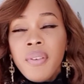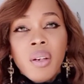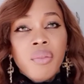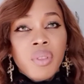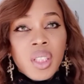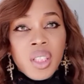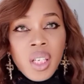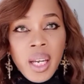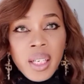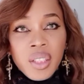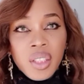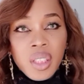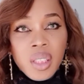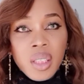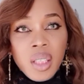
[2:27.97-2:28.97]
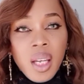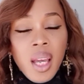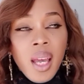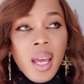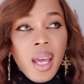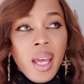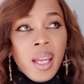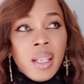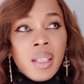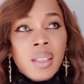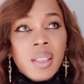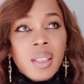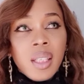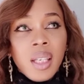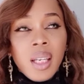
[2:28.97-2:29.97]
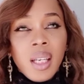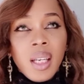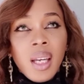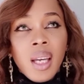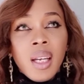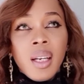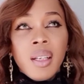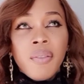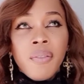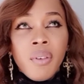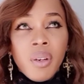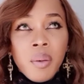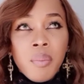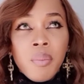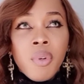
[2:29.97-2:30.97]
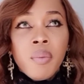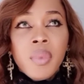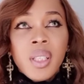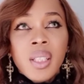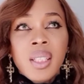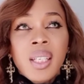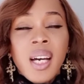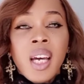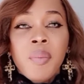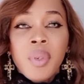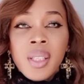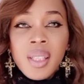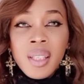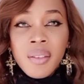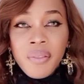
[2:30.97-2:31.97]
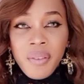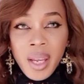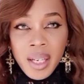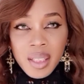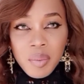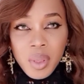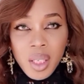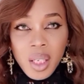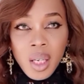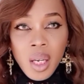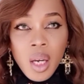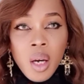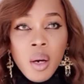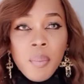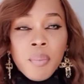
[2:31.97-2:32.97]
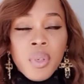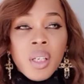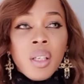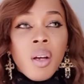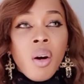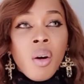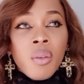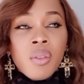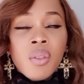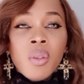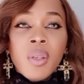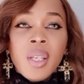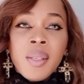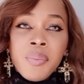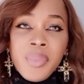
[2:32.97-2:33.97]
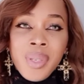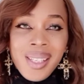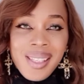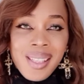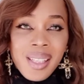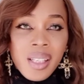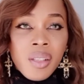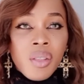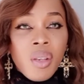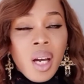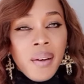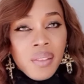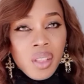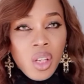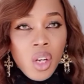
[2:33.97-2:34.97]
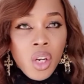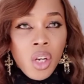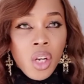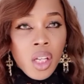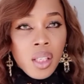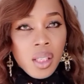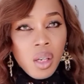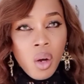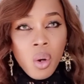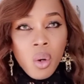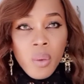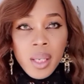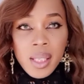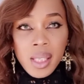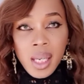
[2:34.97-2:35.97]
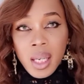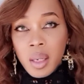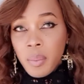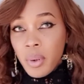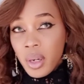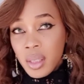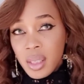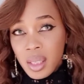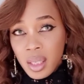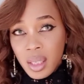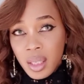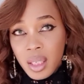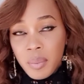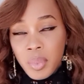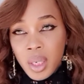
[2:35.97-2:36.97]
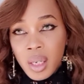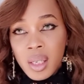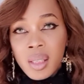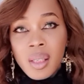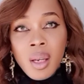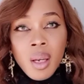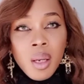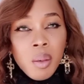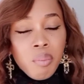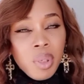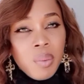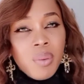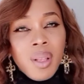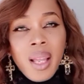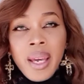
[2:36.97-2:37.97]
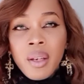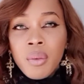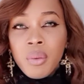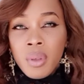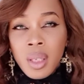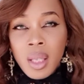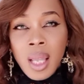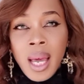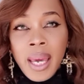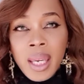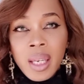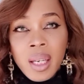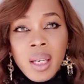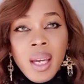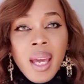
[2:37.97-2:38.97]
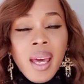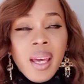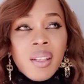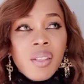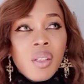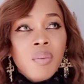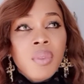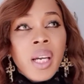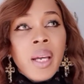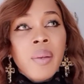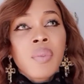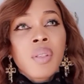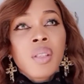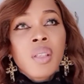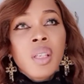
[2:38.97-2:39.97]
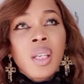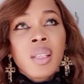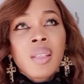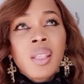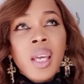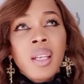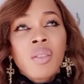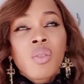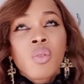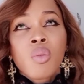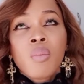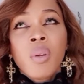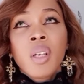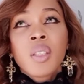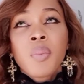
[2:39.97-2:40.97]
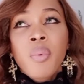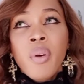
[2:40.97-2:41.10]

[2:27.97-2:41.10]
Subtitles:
rejection, and for a moment in time it did affect me. But also in business, you have to learn not to always take it personally, because people like who they like, and sometimes it takes too much